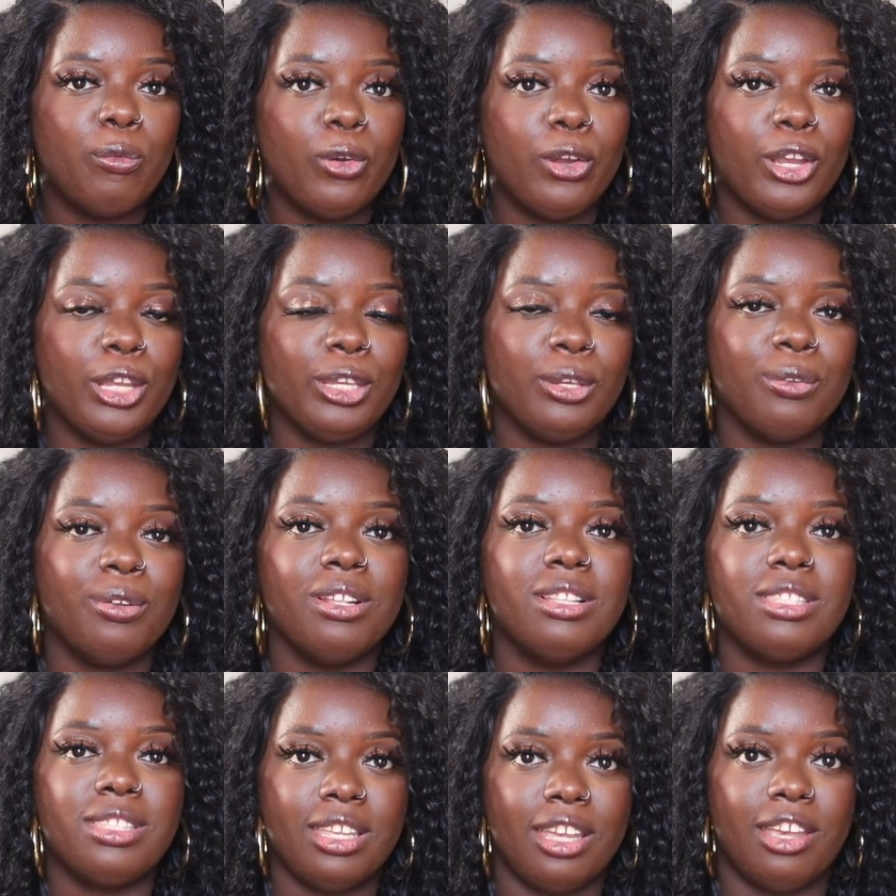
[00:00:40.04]
I'm wearing
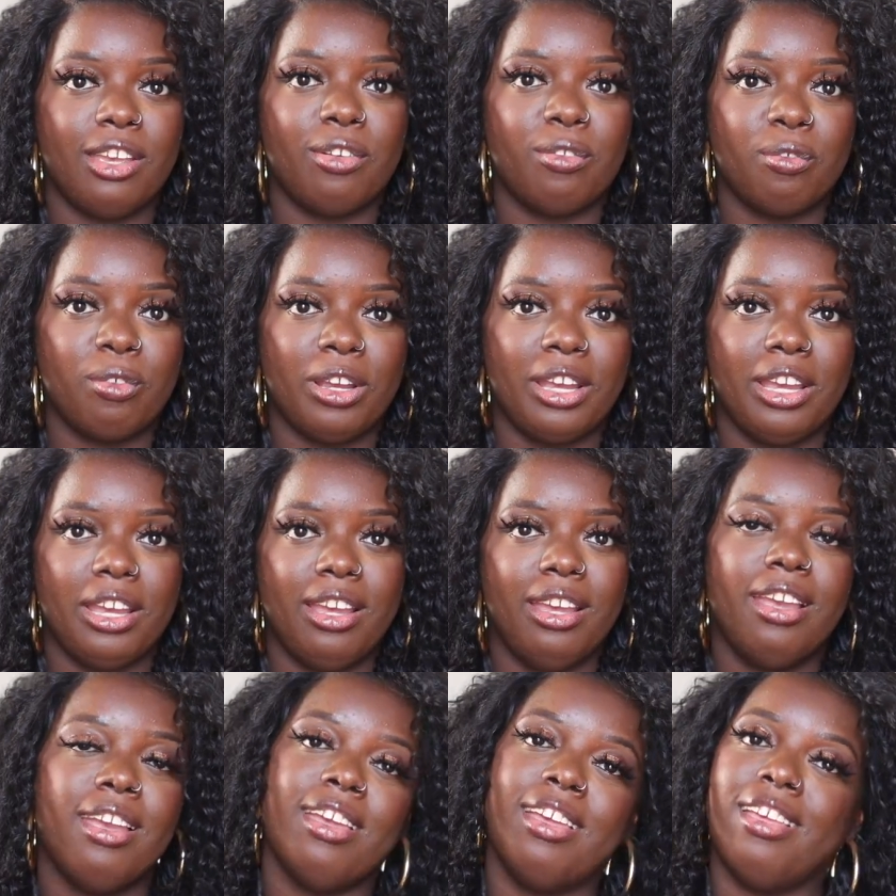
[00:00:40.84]
Unit 10,
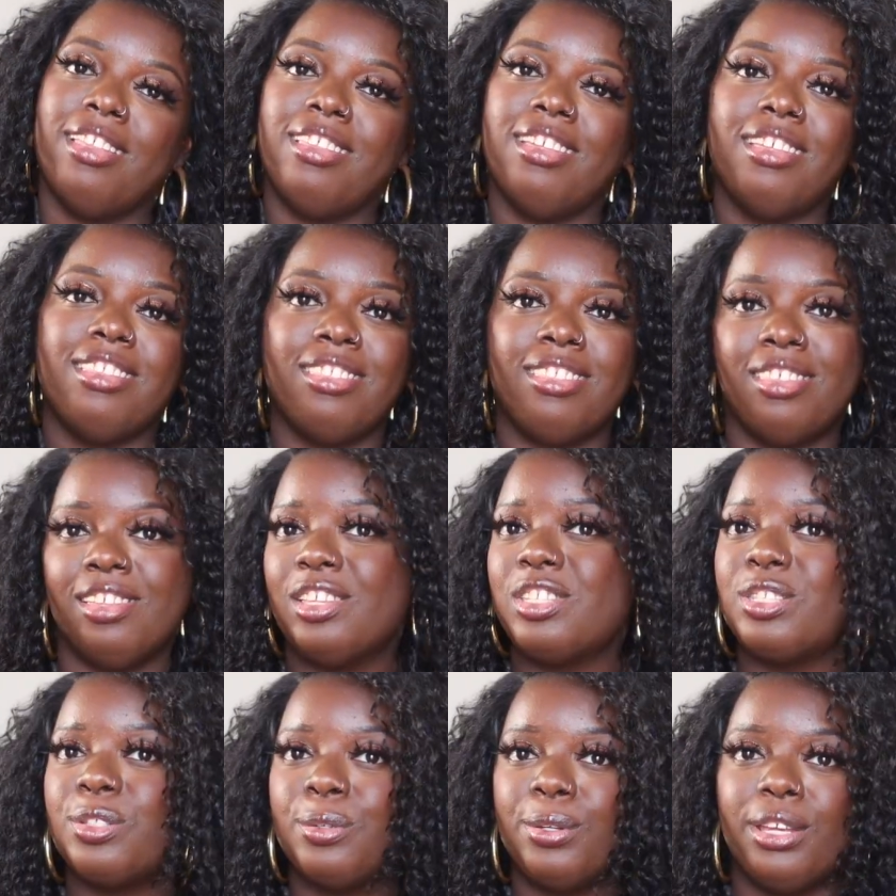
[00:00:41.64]
right? And
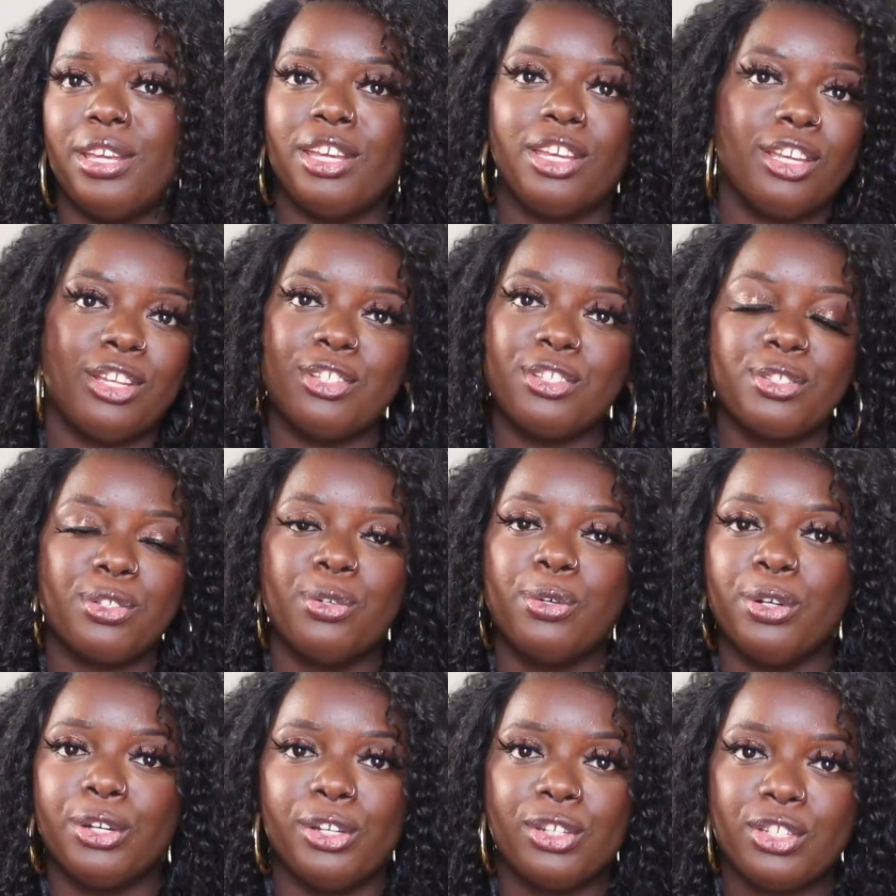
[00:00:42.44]
this wig is
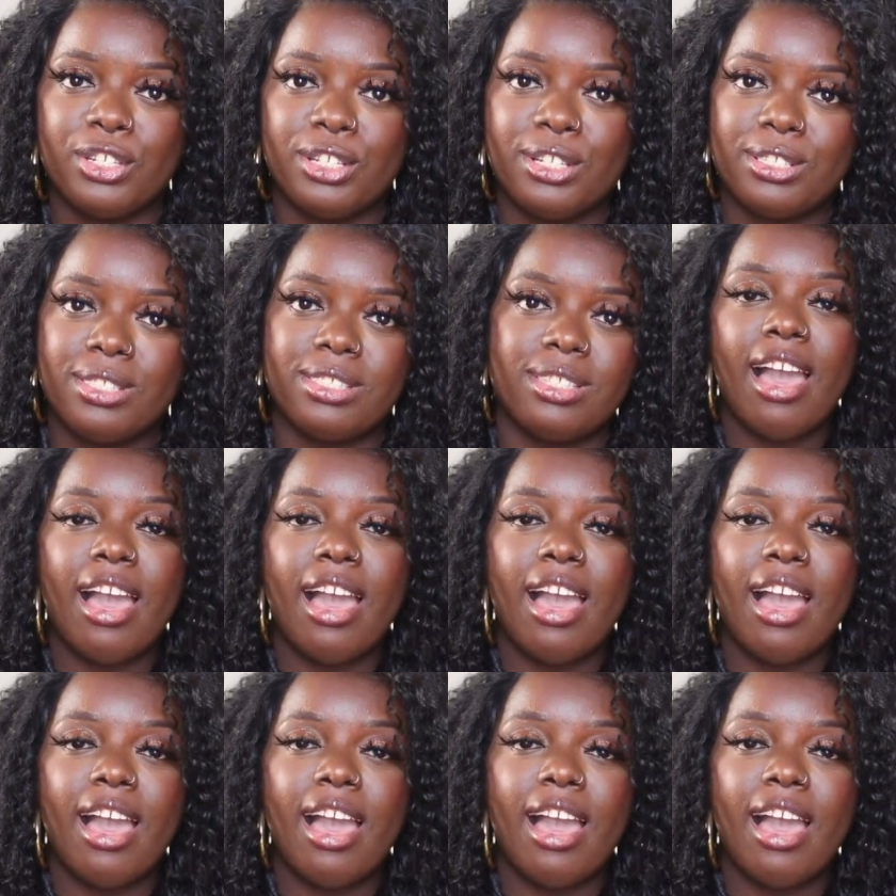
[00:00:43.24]
gorgeous.